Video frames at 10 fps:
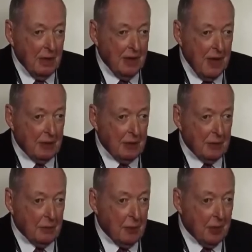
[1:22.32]
of heparin
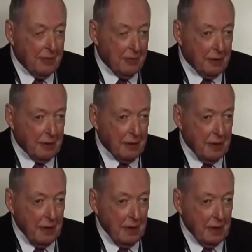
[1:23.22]
and
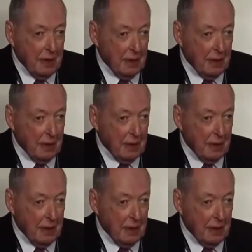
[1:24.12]
warfarin.